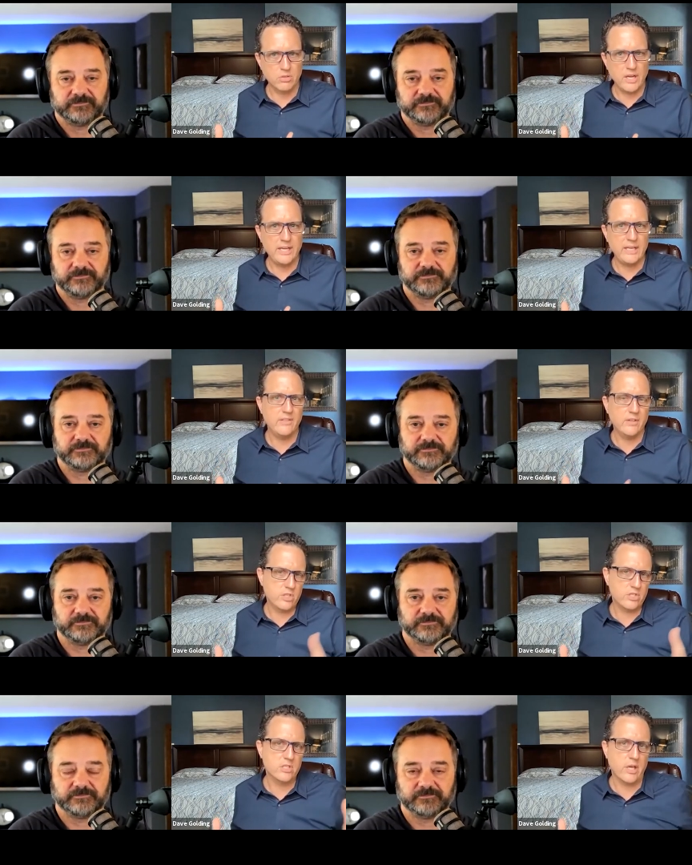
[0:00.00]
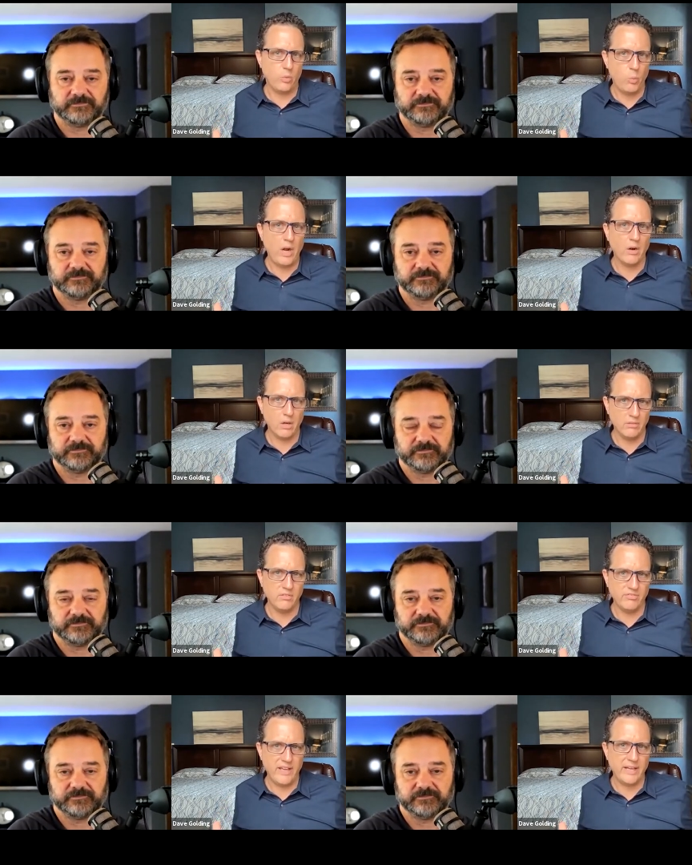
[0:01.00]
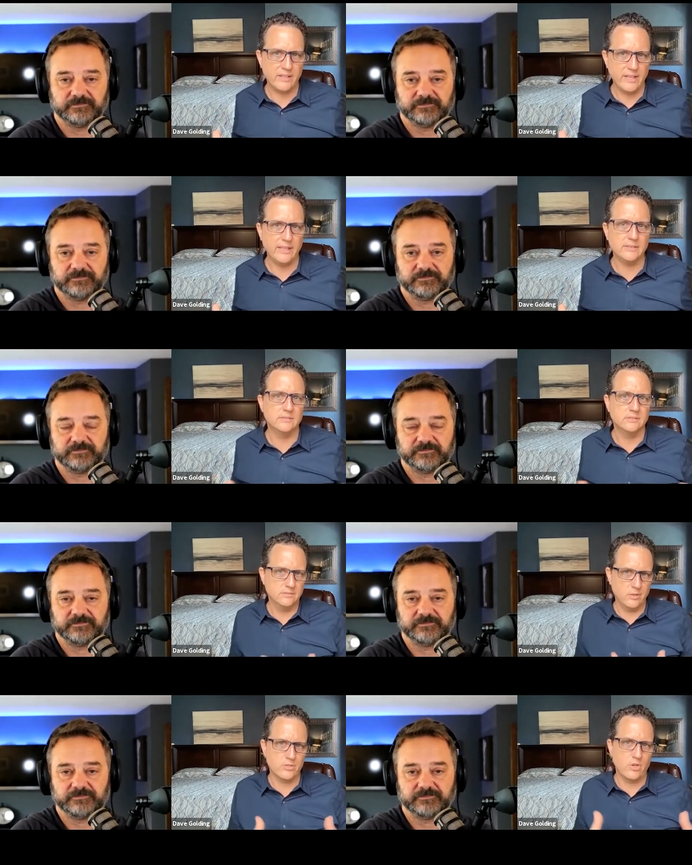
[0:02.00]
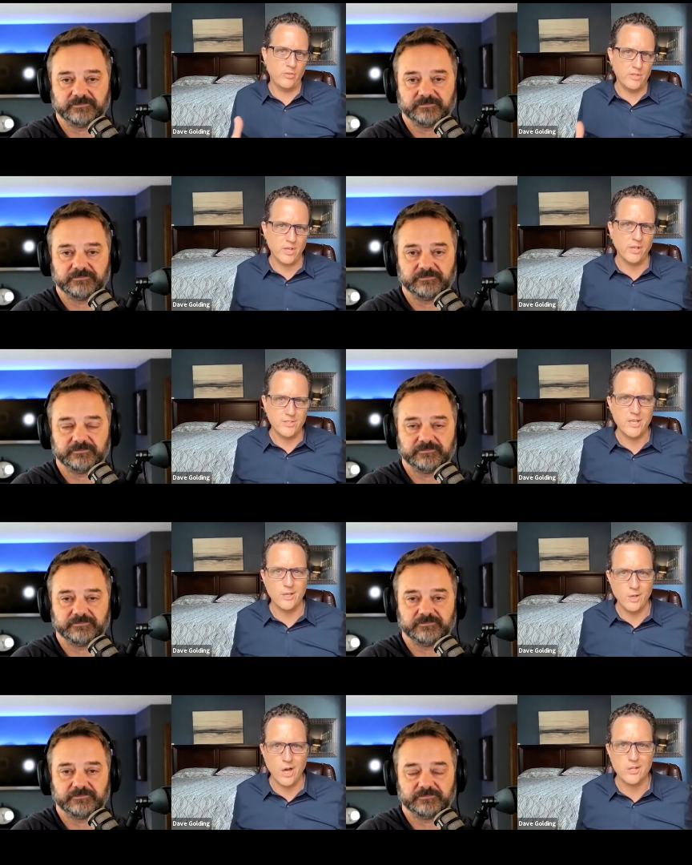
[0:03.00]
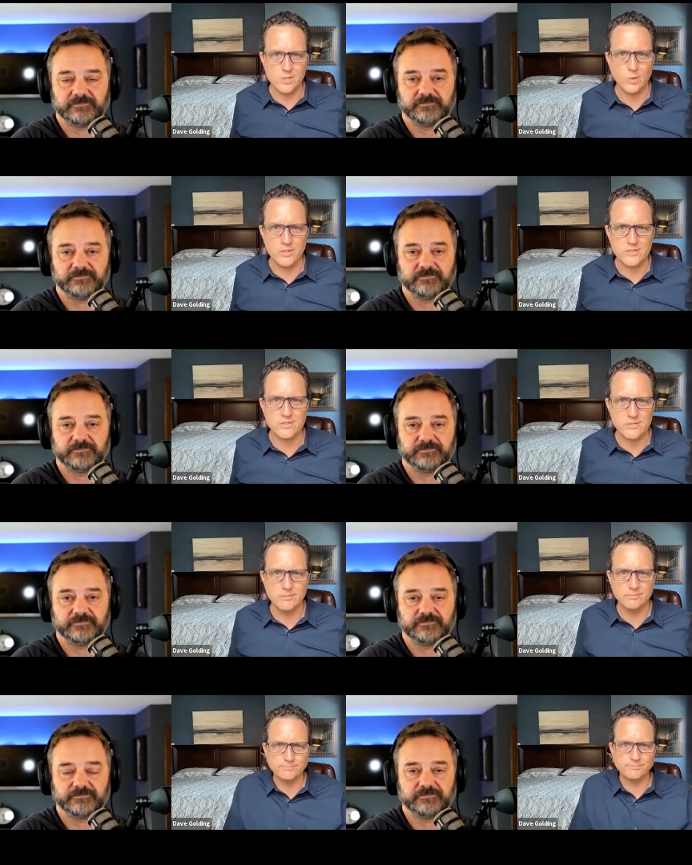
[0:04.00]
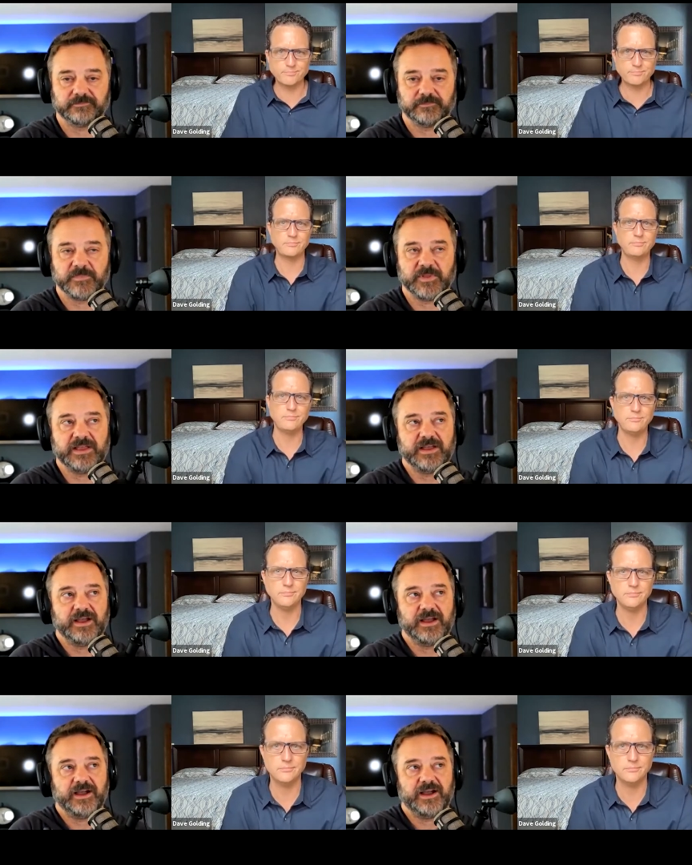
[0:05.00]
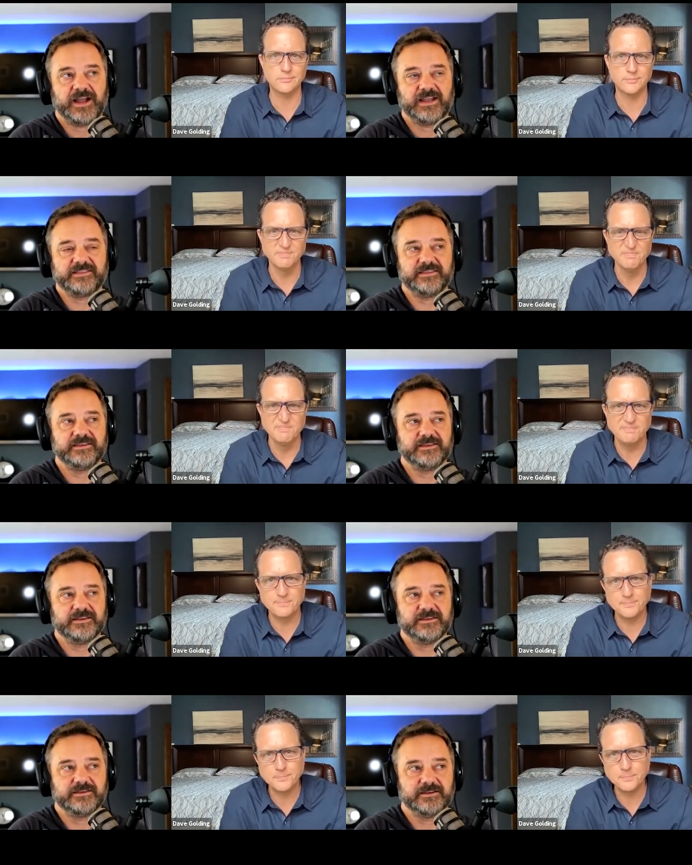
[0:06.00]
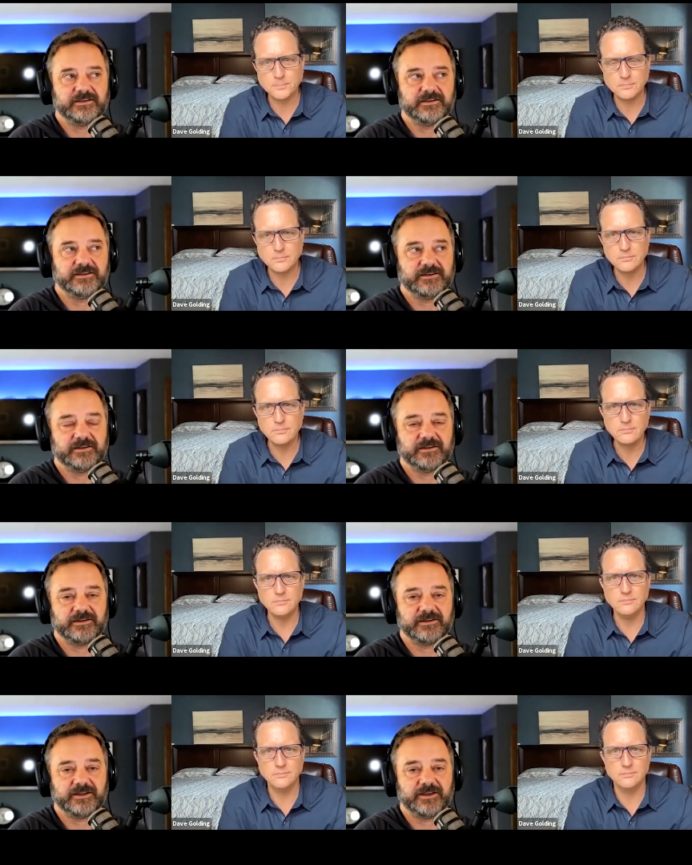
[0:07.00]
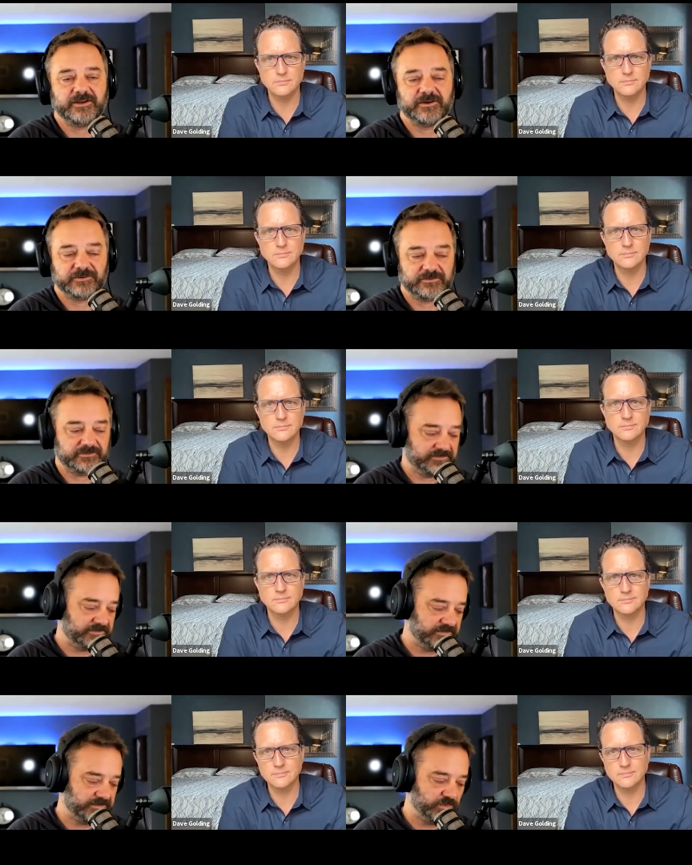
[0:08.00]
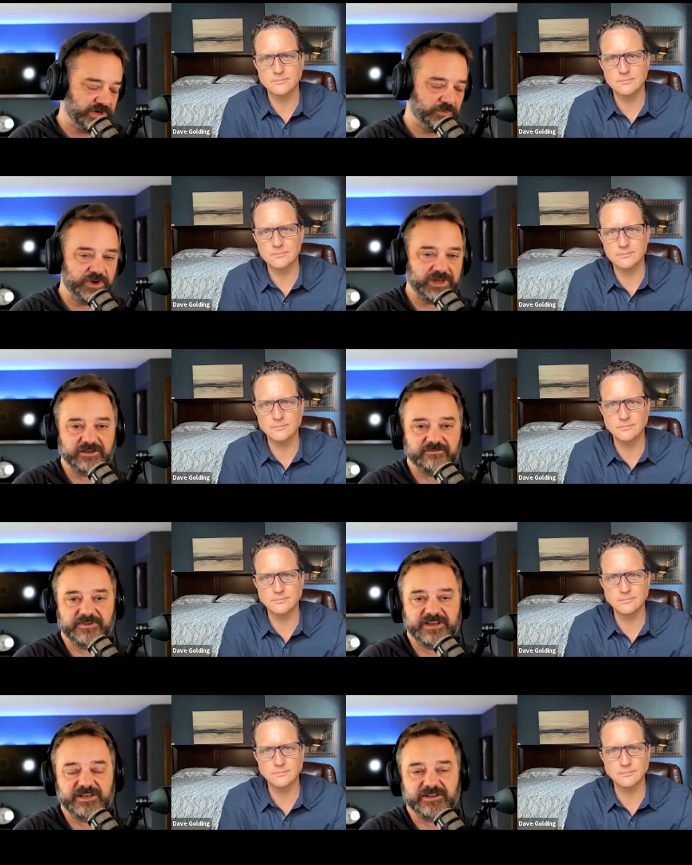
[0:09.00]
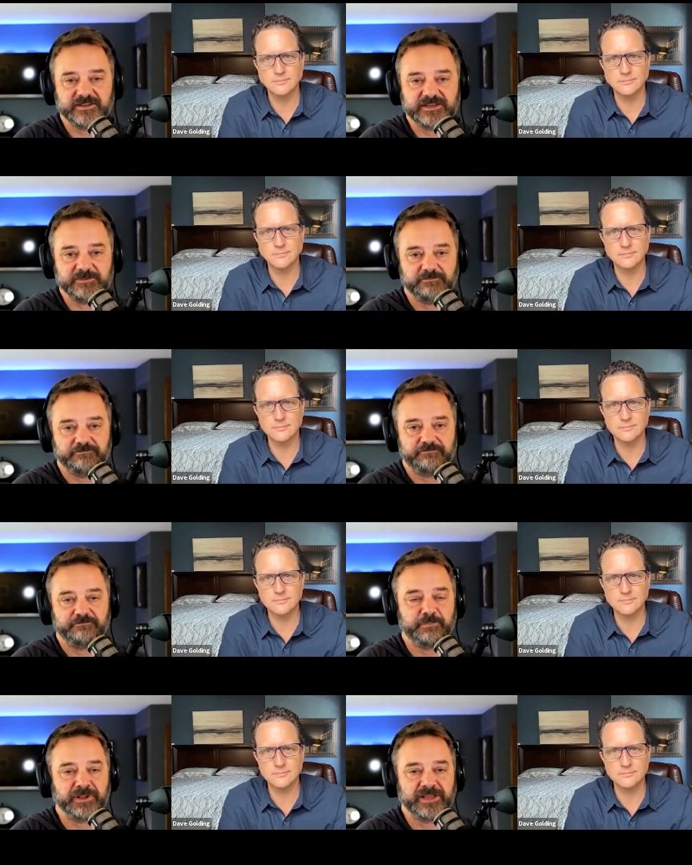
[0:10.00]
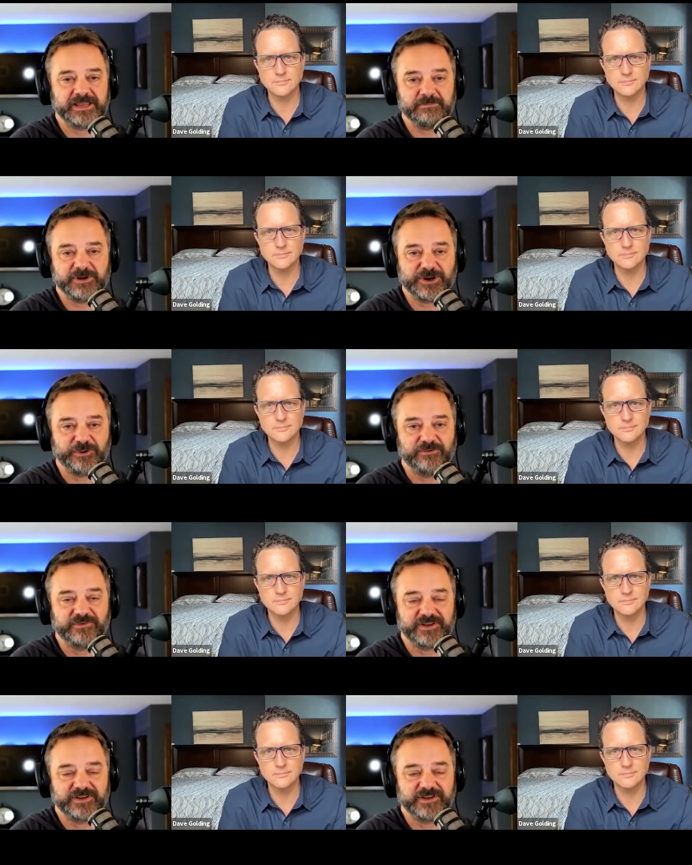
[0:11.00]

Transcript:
Speaker 1: right and they're just not aware of the fact that there's all these unintended consequences
Speaker 2: i think you know we we conveniently blame COVID